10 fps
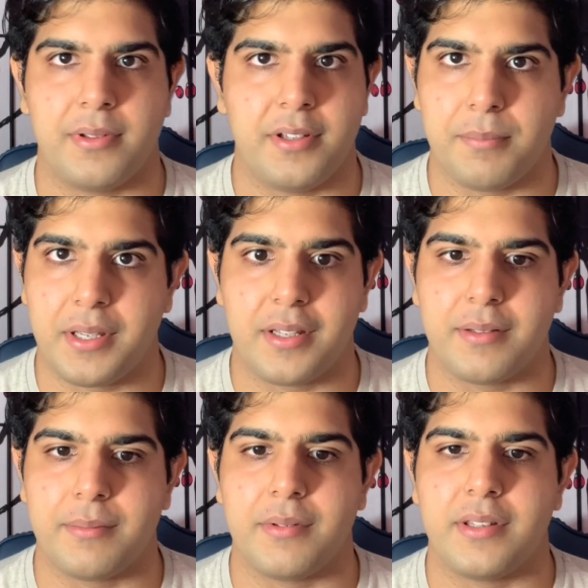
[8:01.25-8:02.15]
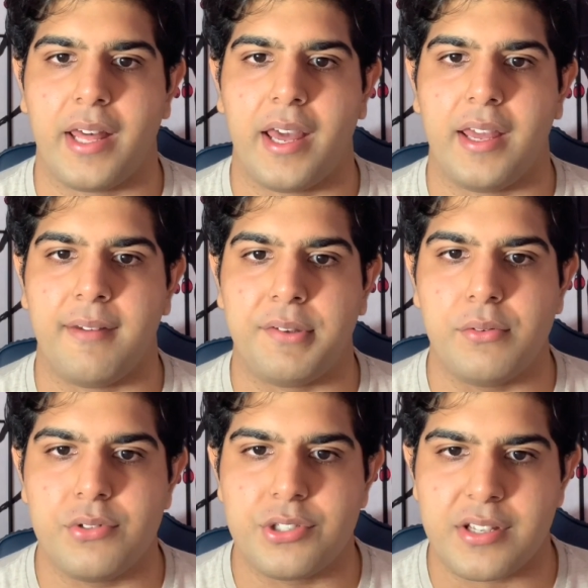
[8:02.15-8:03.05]
believe me that if you
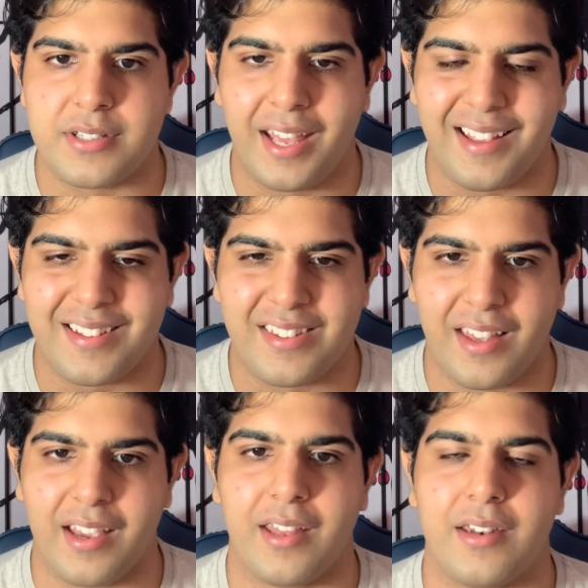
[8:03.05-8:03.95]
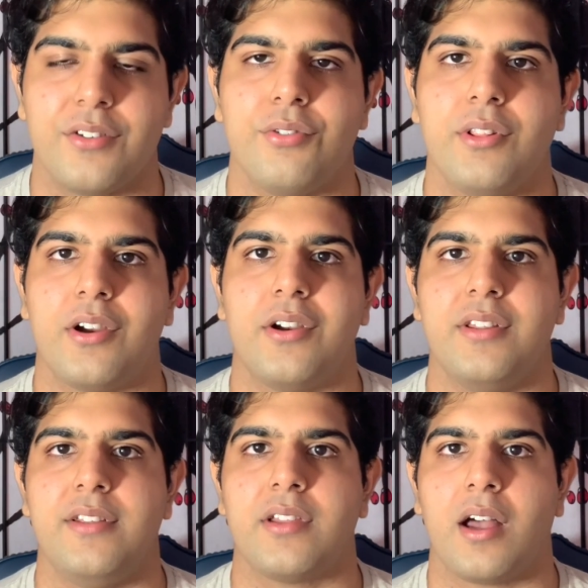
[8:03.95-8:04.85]
just take a second to
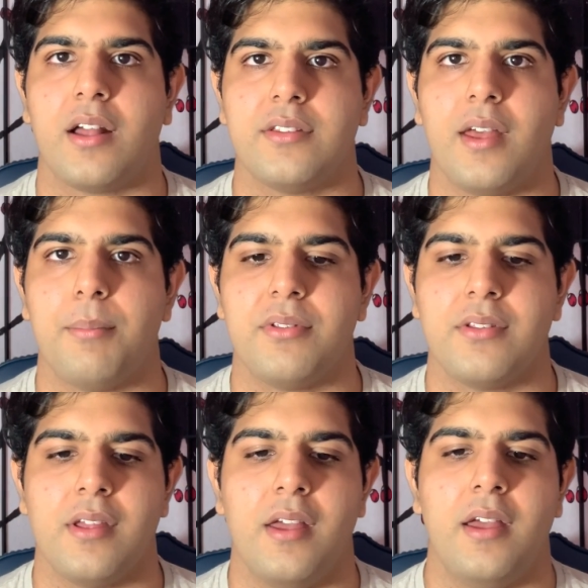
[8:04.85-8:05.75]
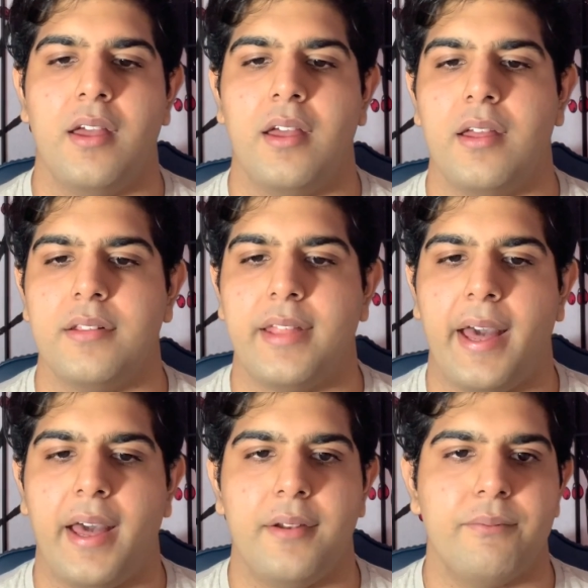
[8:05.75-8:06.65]
learn these concepts
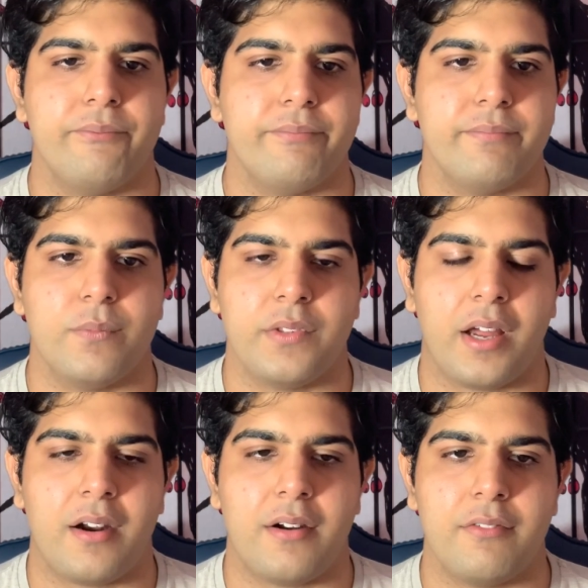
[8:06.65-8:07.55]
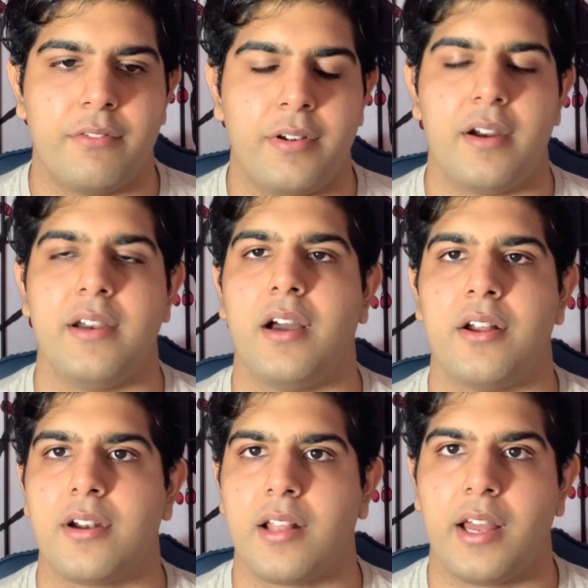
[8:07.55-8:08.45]
that are very
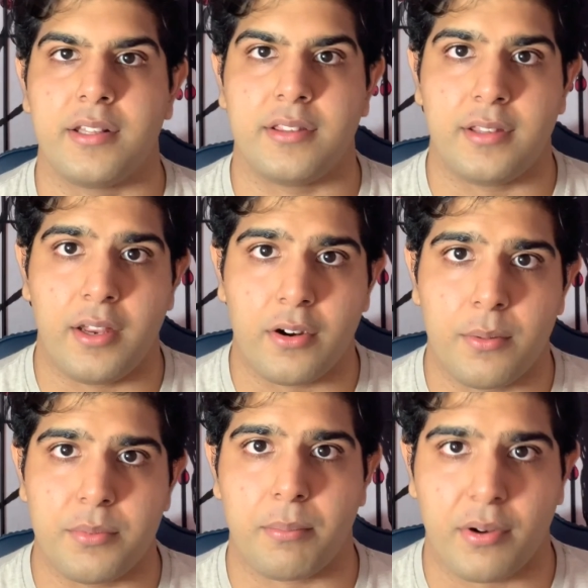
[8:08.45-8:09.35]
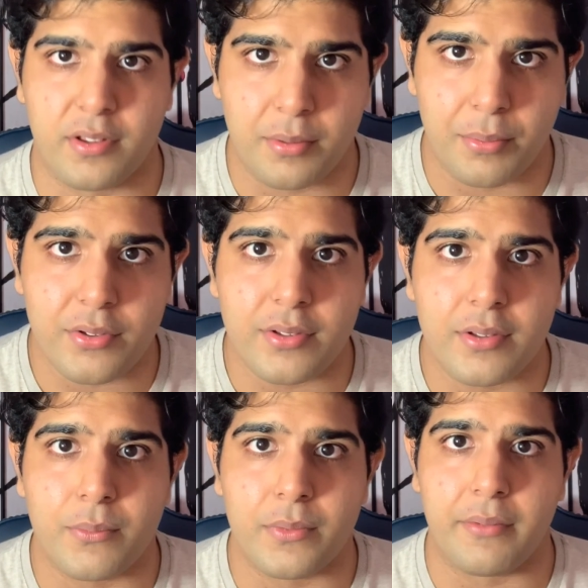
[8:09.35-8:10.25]
underlying theorems and
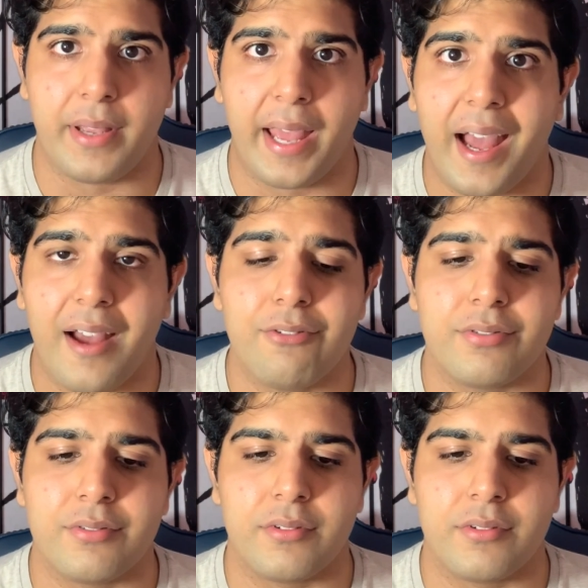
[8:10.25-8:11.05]
principles that we have,